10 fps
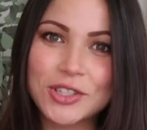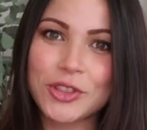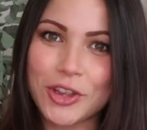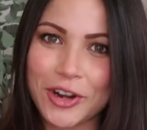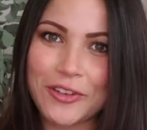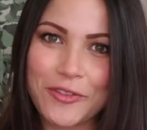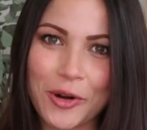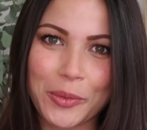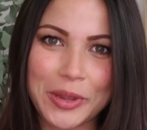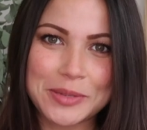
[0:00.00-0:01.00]

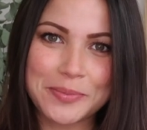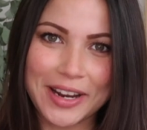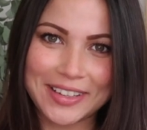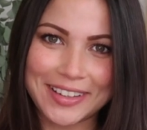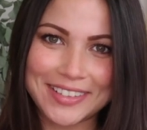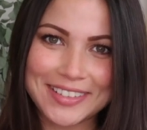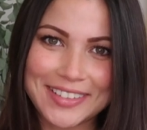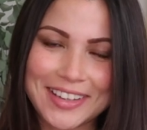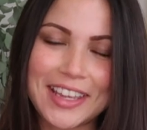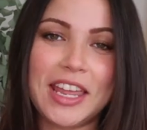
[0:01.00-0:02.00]
34 weeks pregnant
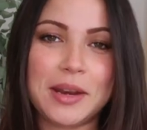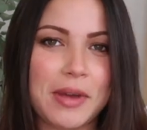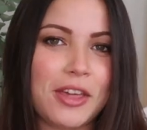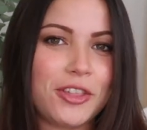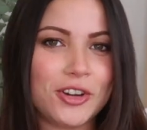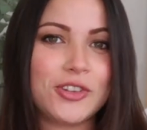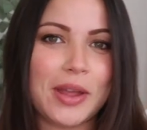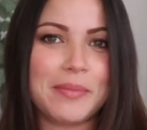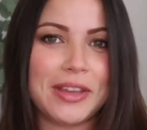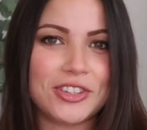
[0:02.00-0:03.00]
in my third
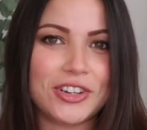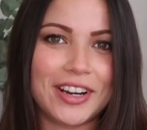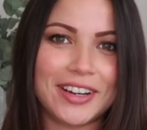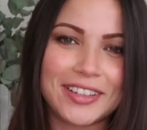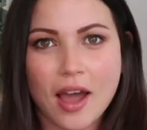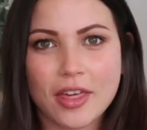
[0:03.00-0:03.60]
trimester.